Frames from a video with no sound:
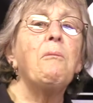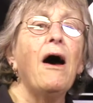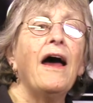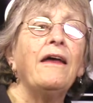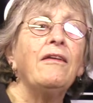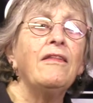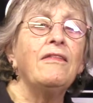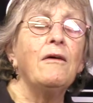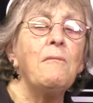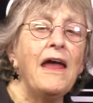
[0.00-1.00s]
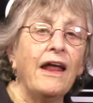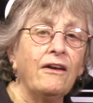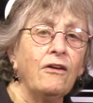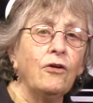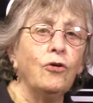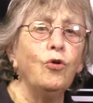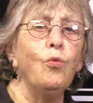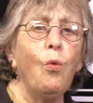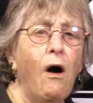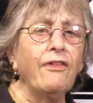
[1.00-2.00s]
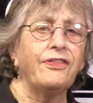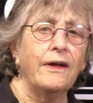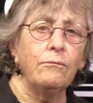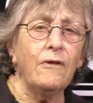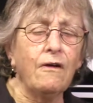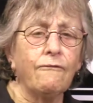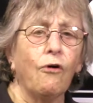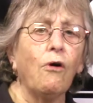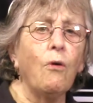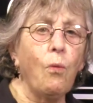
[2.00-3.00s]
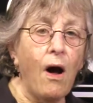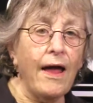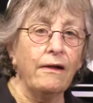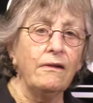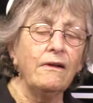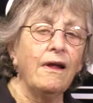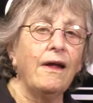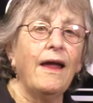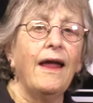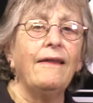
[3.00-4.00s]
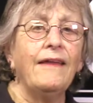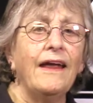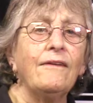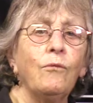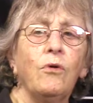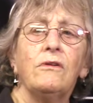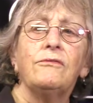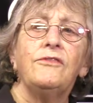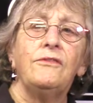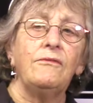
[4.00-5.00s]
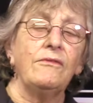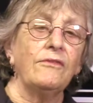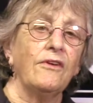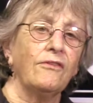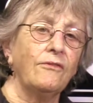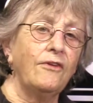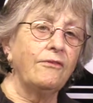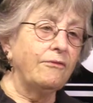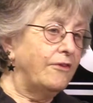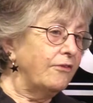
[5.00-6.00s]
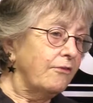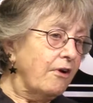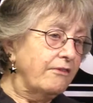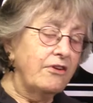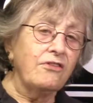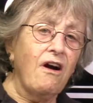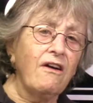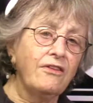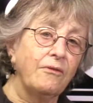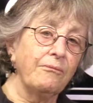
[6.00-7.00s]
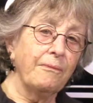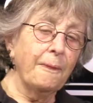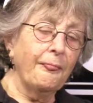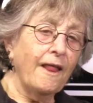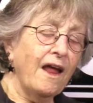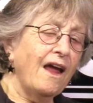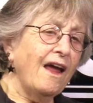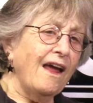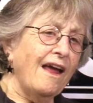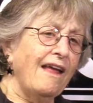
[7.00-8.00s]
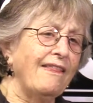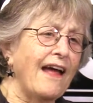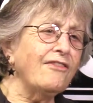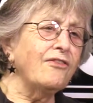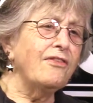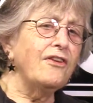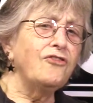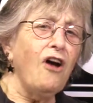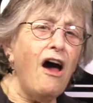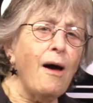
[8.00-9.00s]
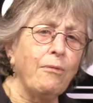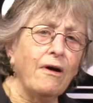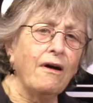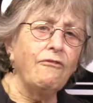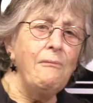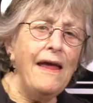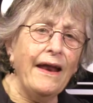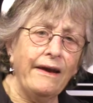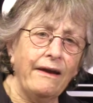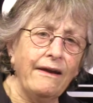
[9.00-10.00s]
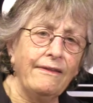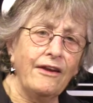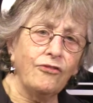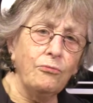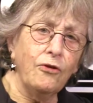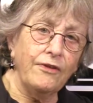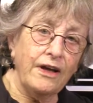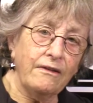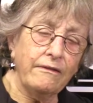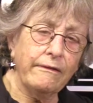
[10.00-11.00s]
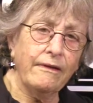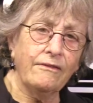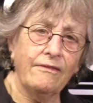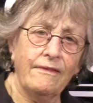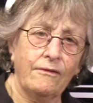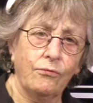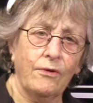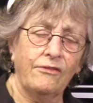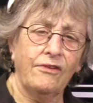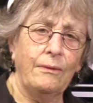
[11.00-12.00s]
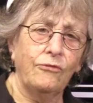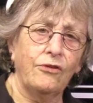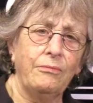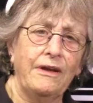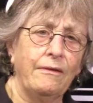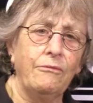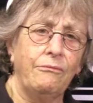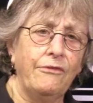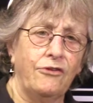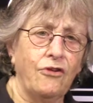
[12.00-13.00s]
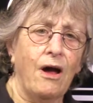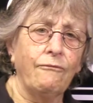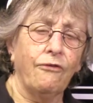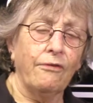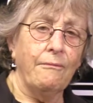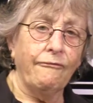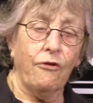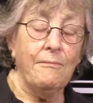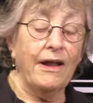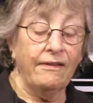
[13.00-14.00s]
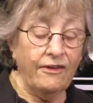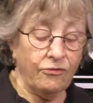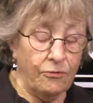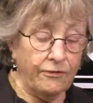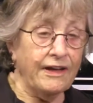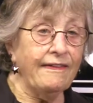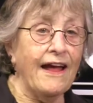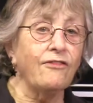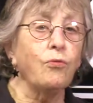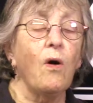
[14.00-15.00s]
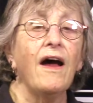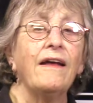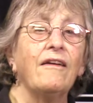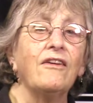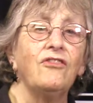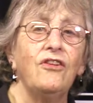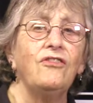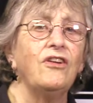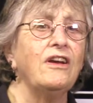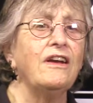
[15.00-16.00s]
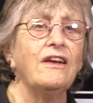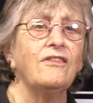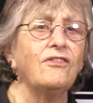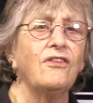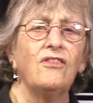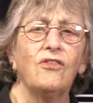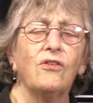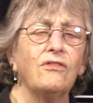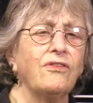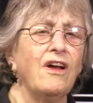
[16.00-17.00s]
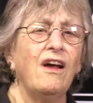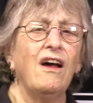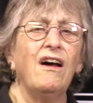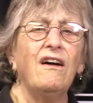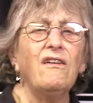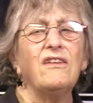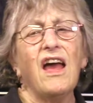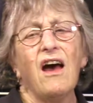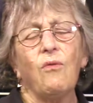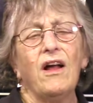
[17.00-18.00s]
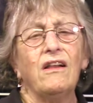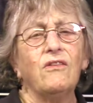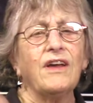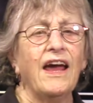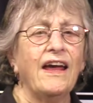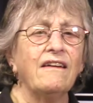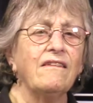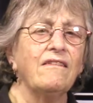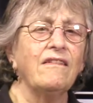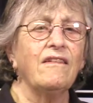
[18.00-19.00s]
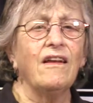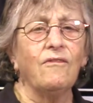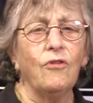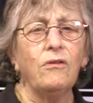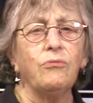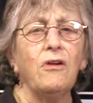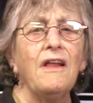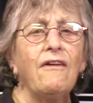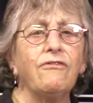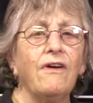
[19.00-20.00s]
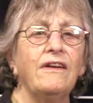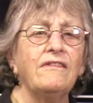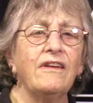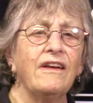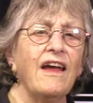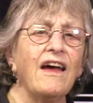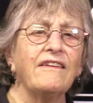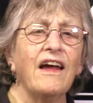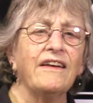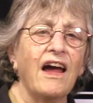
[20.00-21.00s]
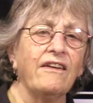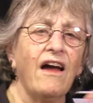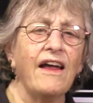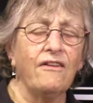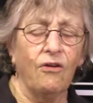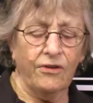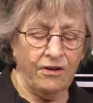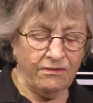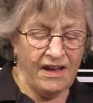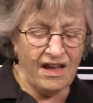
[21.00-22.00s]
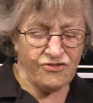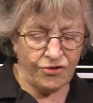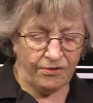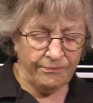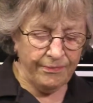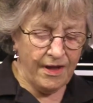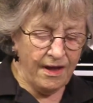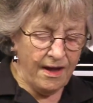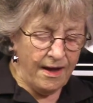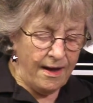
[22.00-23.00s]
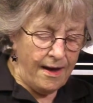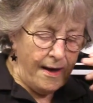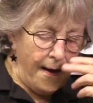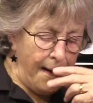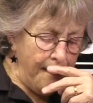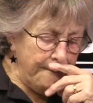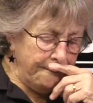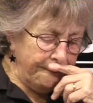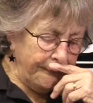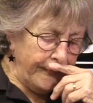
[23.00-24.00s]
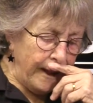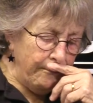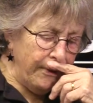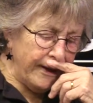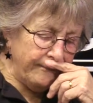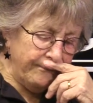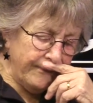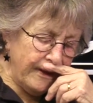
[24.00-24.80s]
by the men who want them for a while and then will just discard them. That's the job of men in this movie. That's what seems to be the job for men in this movie. And that's why Gigi is sort of, oh, yeah, well, okay. We'll have fun. Yeah, I know you. Yeah, sure. But